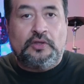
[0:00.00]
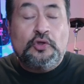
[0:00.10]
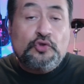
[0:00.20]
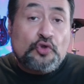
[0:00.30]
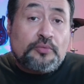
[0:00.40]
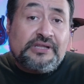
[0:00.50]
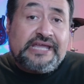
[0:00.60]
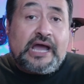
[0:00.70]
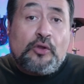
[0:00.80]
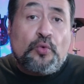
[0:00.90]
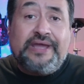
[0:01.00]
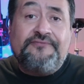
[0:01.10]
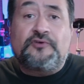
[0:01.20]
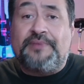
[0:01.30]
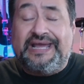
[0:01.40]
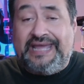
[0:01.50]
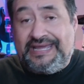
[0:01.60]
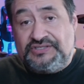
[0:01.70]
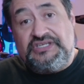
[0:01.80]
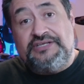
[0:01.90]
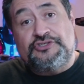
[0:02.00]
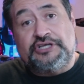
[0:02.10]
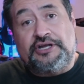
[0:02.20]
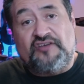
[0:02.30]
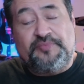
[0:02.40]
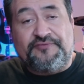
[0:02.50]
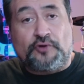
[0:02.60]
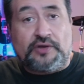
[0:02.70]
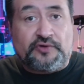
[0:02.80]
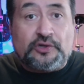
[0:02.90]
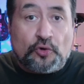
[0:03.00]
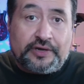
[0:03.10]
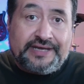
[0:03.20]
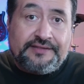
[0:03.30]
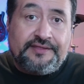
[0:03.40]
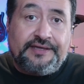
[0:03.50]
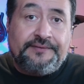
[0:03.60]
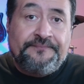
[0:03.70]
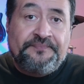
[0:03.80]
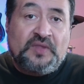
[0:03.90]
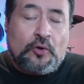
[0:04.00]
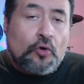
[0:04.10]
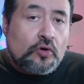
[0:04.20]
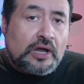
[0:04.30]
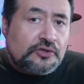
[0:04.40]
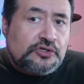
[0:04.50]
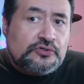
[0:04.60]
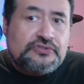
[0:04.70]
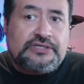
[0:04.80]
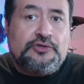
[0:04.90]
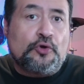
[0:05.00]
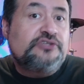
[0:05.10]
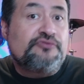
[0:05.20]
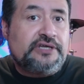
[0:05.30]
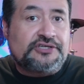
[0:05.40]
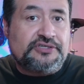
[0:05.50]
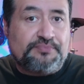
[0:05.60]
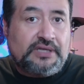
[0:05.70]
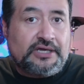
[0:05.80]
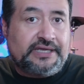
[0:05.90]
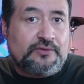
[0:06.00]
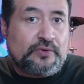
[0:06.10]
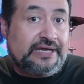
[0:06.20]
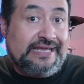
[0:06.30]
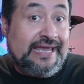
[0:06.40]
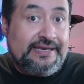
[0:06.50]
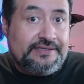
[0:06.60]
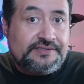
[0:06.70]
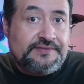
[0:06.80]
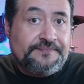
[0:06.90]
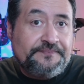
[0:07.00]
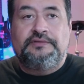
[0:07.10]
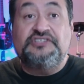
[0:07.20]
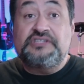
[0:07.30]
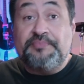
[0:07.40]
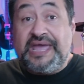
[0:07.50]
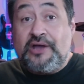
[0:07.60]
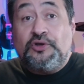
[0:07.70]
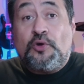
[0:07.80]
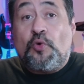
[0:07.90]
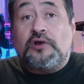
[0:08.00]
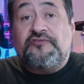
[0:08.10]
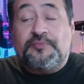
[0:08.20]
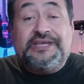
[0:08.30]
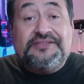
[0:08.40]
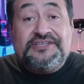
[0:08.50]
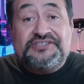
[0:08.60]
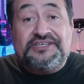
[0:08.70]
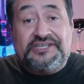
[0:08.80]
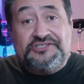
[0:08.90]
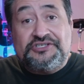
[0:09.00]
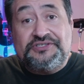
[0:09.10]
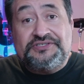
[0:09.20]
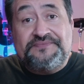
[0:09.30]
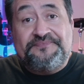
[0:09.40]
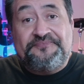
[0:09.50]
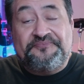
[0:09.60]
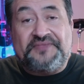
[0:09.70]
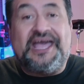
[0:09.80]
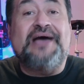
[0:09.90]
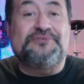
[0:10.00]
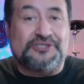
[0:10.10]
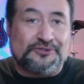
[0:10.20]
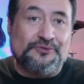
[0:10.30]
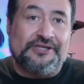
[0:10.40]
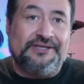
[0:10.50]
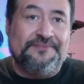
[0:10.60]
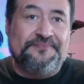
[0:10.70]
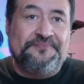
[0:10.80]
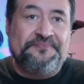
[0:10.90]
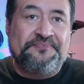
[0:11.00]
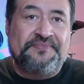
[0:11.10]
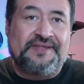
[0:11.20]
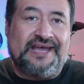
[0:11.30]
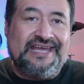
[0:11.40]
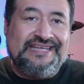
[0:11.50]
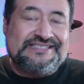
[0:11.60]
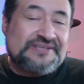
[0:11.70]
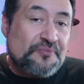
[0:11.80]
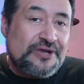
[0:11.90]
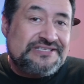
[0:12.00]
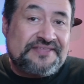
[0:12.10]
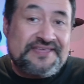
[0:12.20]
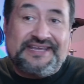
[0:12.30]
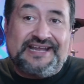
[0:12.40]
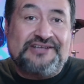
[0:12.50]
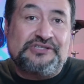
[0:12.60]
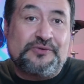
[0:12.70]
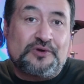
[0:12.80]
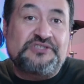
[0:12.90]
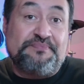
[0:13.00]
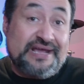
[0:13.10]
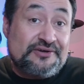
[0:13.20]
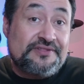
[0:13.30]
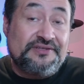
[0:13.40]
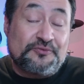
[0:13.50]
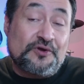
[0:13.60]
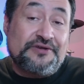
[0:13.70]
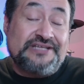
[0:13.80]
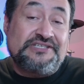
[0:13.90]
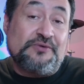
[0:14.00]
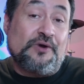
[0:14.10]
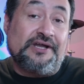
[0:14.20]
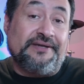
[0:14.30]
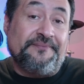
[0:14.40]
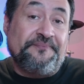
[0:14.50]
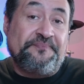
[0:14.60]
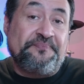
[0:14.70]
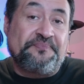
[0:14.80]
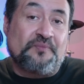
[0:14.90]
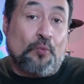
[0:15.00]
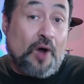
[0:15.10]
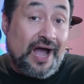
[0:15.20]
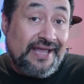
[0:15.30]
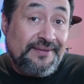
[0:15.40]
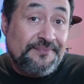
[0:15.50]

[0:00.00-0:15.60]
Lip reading: Normally I'll wait for my AC to shut off before I record anything, or I'll use a noise reduction plugin when I edit. Does the Maono work for me in these conditions? Absolutely. In some ways I think it actually works better than the Rode NT1. Why?